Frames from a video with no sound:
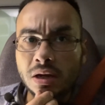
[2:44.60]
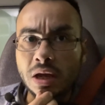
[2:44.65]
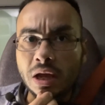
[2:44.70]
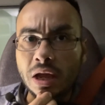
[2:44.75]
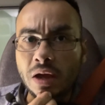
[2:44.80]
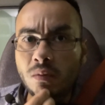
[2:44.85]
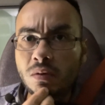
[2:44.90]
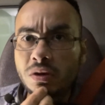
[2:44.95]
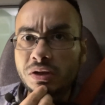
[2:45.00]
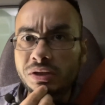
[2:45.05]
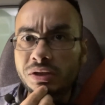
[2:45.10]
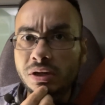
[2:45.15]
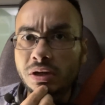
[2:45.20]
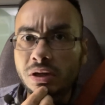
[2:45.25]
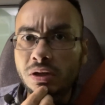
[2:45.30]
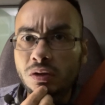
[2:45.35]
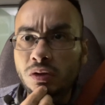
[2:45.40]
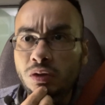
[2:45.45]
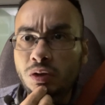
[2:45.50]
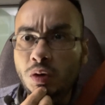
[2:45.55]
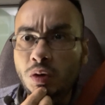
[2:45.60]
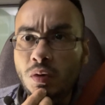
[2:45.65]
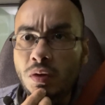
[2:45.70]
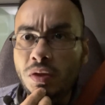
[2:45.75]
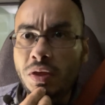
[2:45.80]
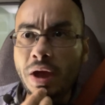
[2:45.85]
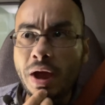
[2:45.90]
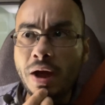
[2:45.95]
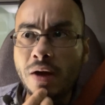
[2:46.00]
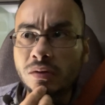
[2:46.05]
It was two
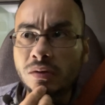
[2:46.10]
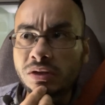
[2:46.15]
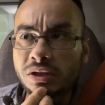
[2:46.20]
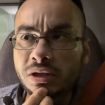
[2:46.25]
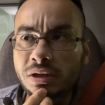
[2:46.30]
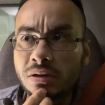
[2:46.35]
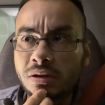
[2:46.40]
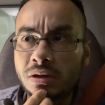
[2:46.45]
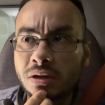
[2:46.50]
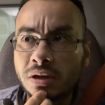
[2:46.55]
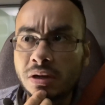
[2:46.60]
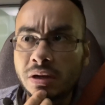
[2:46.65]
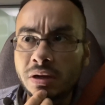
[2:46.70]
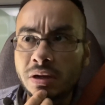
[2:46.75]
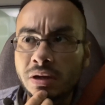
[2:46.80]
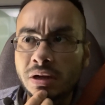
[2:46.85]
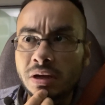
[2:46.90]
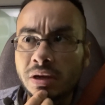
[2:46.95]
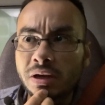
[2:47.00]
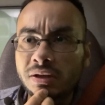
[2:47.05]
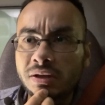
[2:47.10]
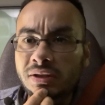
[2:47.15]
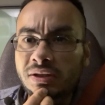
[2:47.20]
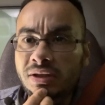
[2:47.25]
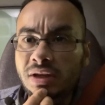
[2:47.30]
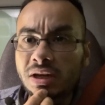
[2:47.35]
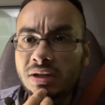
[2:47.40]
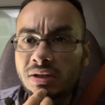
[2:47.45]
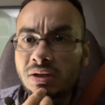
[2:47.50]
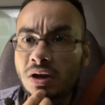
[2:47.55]
thousand
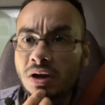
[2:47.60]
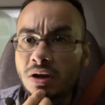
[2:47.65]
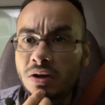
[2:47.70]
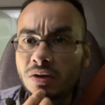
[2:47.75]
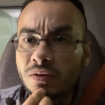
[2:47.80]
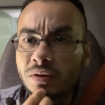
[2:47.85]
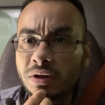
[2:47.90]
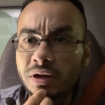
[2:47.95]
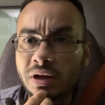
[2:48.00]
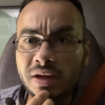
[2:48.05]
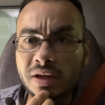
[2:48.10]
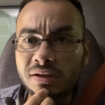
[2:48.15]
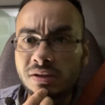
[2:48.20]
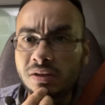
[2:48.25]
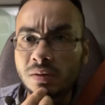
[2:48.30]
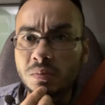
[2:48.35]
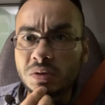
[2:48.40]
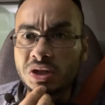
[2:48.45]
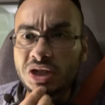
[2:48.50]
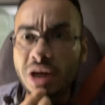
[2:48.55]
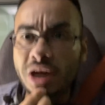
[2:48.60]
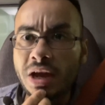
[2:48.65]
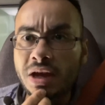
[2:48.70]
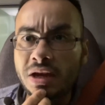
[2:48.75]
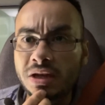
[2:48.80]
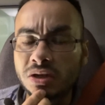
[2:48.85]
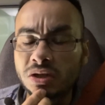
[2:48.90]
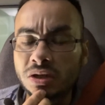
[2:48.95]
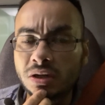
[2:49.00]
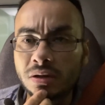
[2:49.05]
six hundred and some
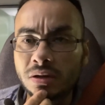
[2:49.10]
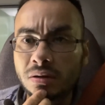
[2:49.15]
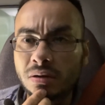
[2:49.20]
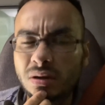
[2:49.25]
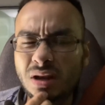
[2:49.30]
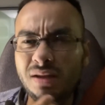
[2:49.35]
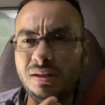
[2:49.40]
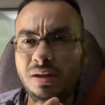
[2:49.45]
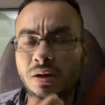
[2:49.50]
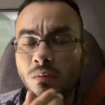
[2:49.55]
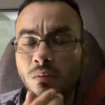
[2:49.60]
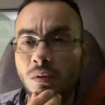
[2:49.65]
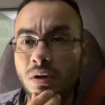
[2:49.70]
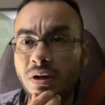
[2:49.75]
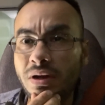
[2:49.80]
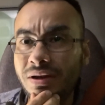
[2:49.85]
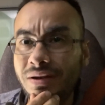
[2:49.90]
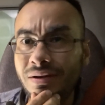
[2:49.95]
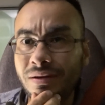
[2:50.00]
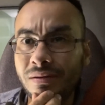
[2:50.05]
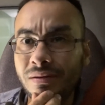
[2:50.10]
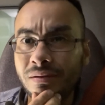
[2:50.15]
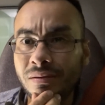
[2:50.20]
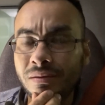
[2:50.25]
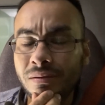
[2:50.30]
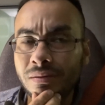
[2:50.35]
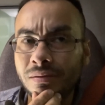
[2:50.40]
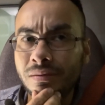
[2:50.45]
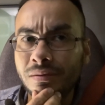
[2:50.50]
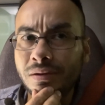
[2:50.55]
change. I said, what?
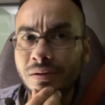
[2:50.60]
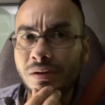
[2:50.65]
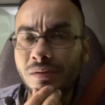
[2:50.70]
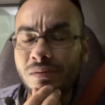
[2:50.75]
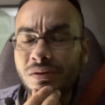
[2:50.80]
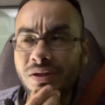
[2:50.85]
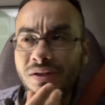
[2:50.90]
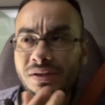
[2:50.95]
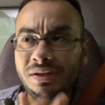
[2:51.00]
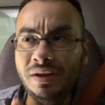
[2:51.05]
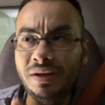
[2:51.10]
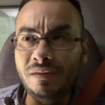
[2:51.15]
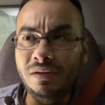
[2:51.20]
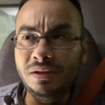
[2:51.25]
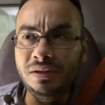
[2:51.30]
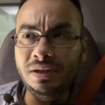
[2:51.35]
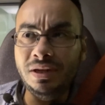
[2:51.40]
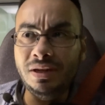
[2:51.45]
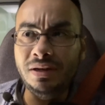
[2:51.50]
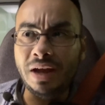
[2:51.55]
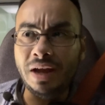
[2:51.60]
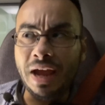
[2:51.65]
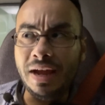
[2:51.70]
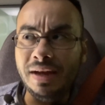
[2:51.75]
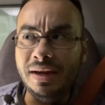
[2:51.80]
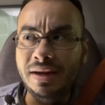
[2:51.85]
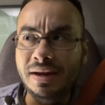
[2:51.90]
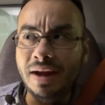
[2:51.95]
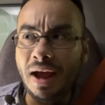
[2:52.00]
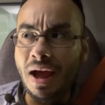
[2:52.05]
It was just seventeen
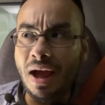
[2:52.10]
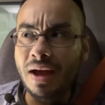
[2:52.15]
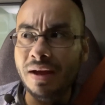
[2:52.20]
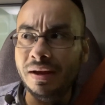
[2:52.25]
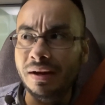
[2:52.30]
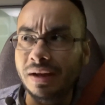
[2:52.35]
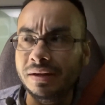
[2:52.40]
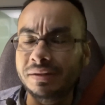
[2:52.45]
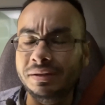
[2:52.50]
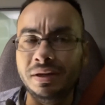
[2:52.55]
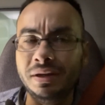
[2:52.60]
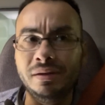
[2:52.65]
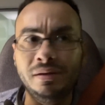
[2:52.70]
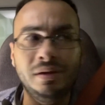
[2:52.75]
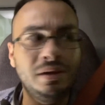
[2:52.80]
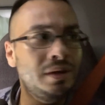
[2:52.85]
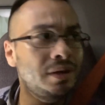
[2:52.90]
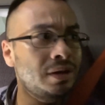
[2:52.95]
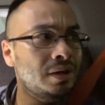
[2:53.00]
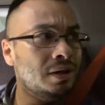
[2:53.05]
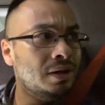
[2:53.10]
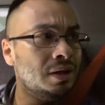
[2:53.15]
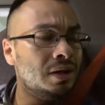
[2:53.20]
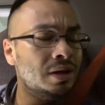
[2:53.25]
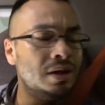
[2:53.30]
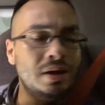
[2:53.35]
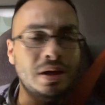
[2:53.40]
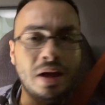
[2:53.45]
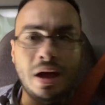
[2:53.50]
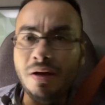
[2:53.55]
eighty-nine. I said,
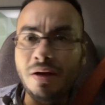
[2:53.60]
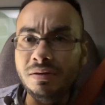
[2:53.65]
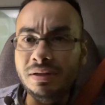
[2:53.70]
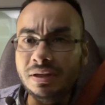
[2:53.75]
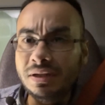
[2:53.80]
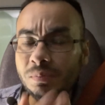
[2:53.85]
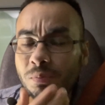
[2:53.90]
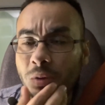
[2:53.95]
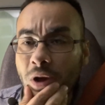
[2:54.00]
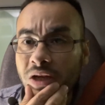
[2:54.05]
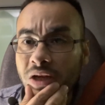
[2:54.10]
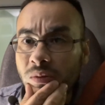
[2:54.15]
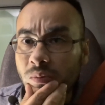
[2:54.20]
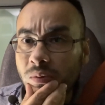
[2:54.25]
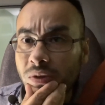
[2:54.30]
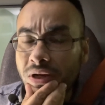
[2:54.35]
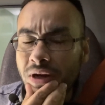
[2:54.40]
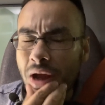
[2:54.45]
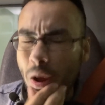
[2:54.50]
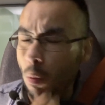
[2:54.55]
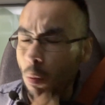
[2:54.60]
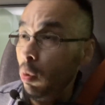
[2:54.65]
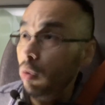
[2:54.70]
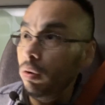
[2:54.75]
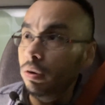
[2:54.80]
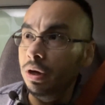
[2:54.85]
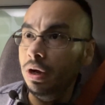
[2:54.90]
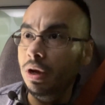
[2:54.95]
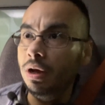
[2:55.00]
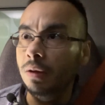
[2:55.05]
how is this possible? Then I
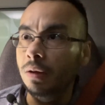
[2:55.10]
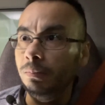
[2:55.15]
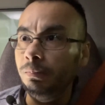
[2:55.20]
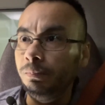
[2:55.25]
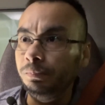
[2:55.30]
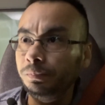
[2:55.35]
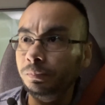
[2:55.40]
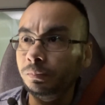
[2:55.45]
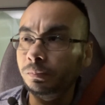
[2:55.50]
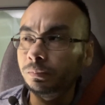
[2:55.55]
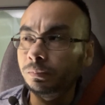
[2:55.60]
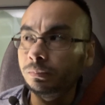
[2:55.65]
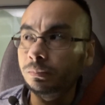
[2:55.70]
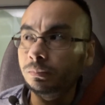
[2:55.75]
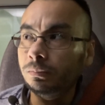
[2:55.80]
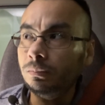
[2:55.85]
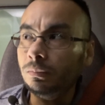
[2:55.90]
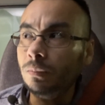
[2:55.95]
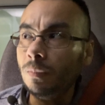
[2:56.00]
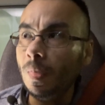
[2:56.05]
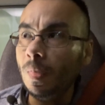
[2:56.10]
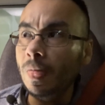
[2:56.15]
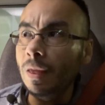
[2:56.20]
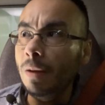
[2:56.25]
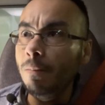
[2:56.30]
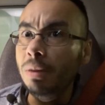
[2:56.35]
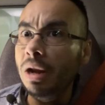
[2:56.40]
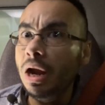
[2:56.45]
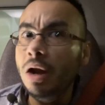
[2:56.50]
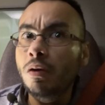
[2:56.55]
woke up,
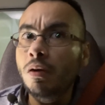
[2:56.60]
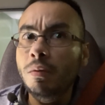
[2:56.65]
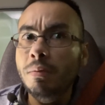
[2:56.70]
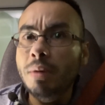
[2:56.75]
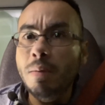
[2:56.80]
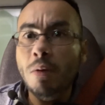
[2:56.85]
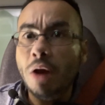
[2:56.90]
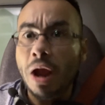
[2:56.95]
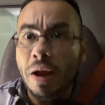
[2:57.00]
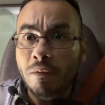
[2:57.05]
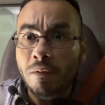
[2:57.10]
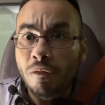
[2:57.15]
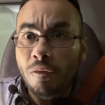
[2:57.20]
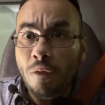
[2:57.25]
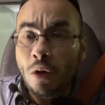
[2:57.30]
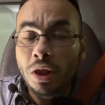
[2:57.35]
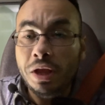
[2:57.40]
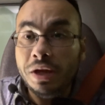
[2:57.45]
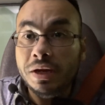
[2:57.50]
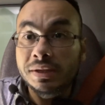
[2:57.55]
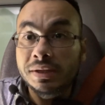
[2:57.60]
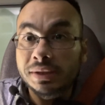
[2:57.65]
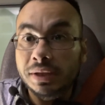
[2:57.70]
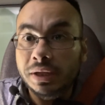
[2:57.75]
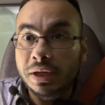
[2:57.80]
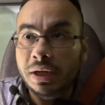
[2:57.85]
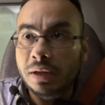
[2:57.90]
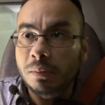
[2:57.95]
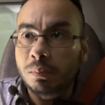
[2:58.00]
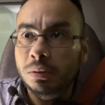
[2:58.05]
but I don't remember ever falling
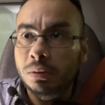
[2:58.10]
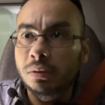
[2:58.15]
asleep.